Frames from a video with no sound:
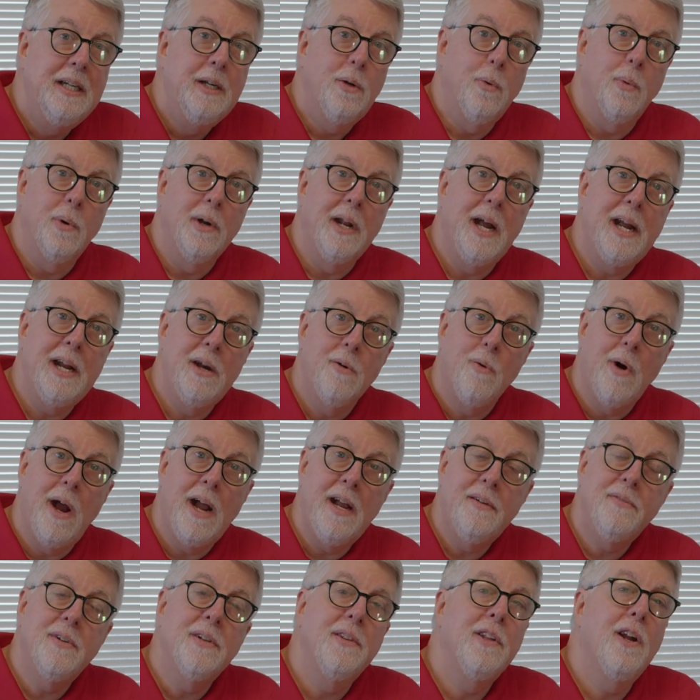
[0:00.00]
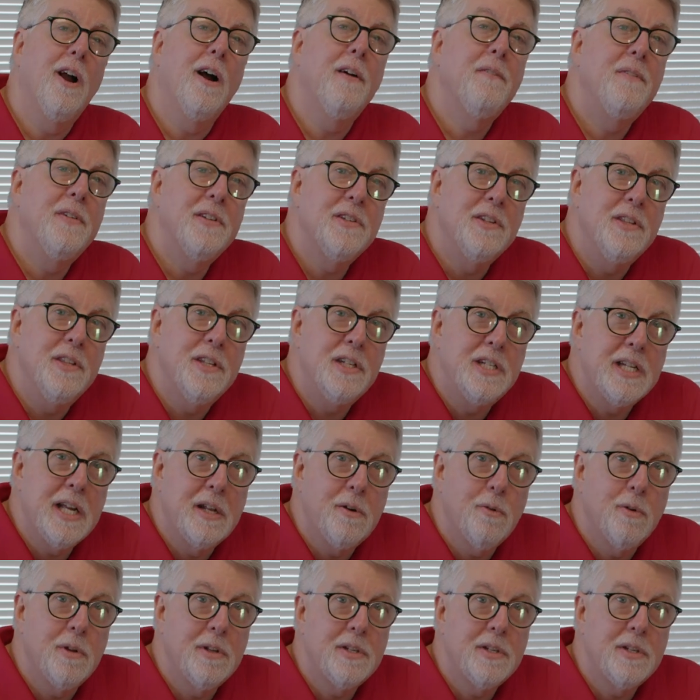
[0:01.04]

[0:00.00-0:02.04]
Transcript: when I arrived in the office of the General